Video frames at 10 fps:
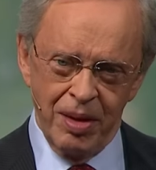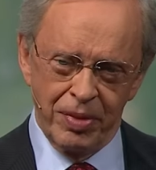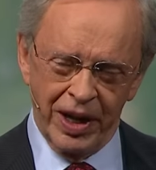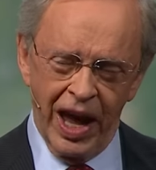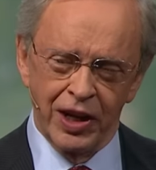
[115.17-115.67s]

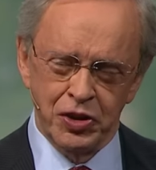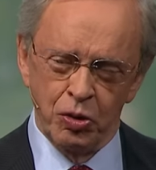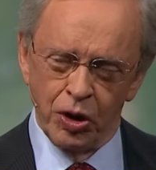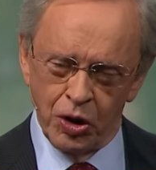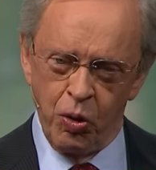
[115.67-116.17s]
but how
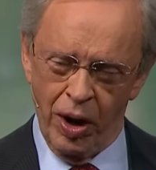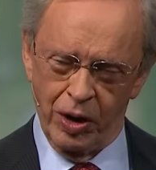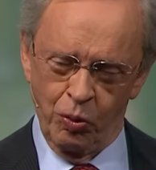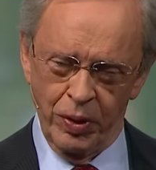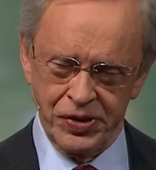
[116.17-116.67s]
to
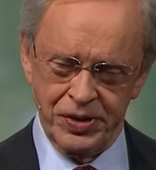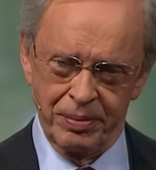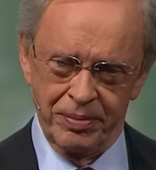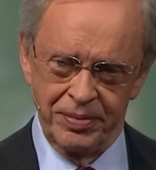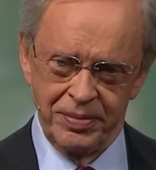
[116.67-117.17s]
acquire wisdom.